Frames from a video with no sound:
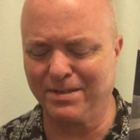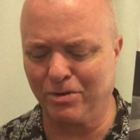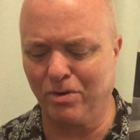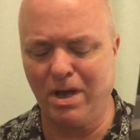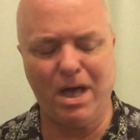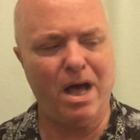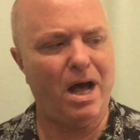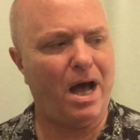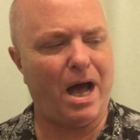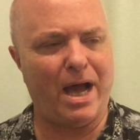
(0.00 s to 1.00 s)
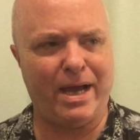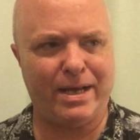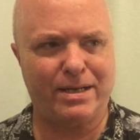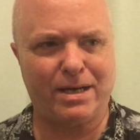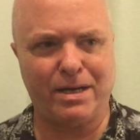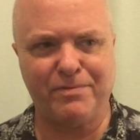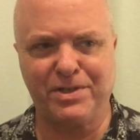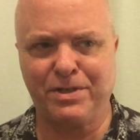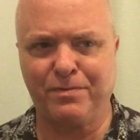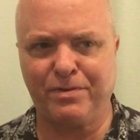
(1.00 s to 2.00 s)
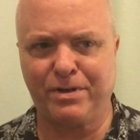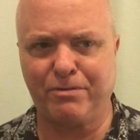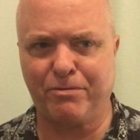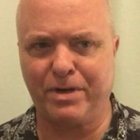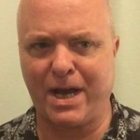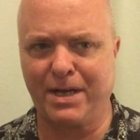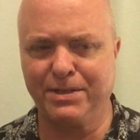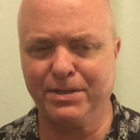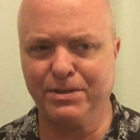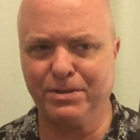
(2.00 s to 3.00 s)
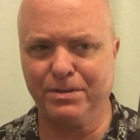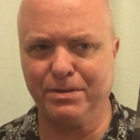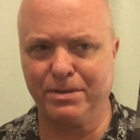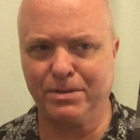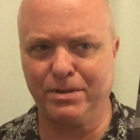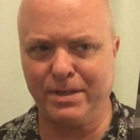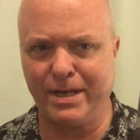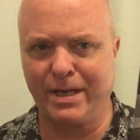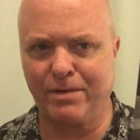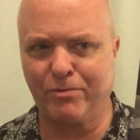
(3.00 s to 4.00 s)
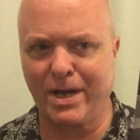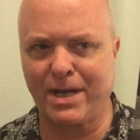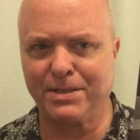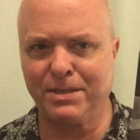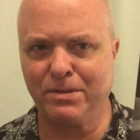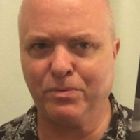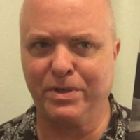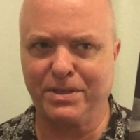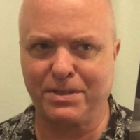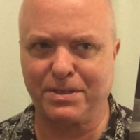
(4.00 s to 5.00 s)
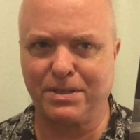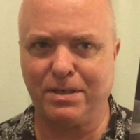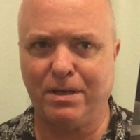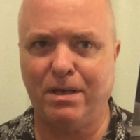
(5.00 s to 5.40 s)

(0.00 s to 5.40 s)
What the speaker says: So I had kind of a severe reaction, negative reaction, which